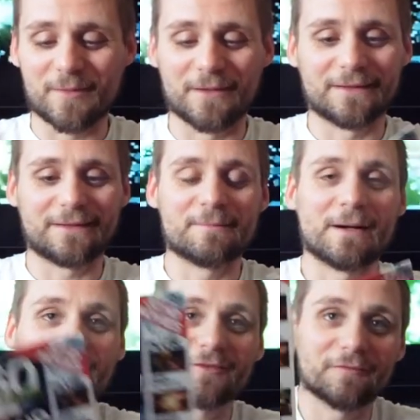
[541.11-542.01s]
by the
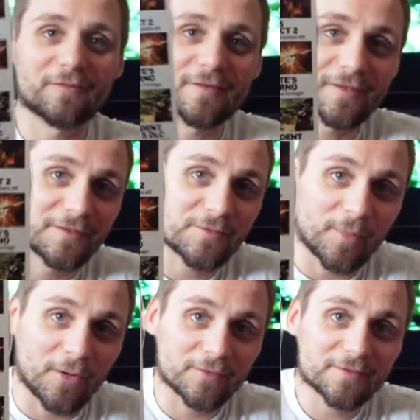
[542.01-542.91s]
amount of stuff that's in this
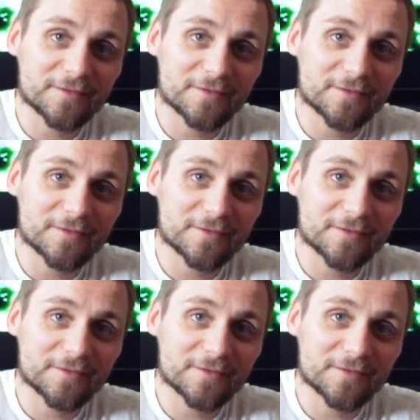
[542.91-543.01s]
box.